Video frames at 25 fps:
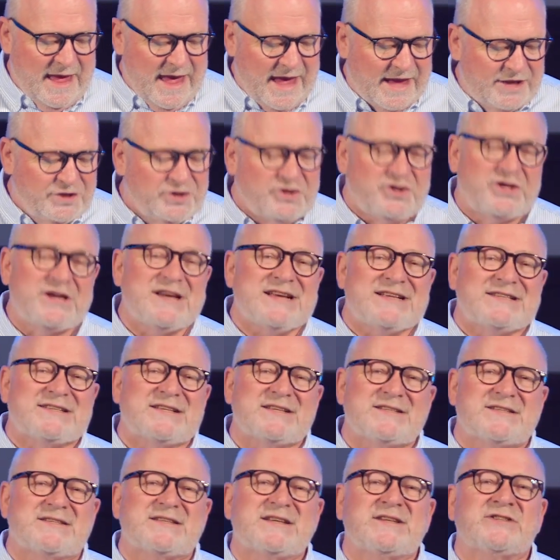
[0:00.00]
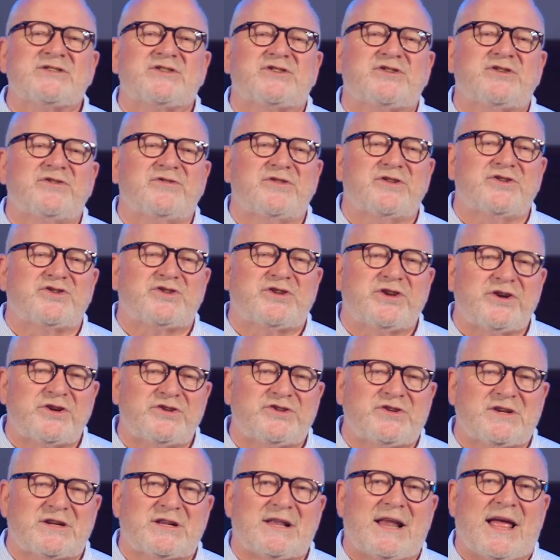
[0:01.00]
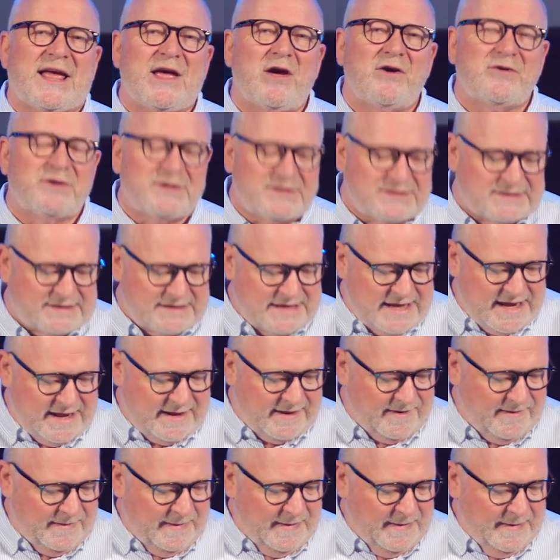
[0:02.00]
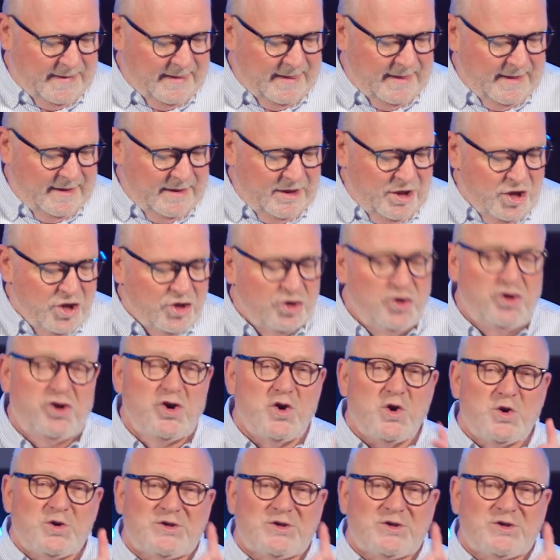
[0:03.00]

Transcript: And Jesus says to the church at Laodicea, you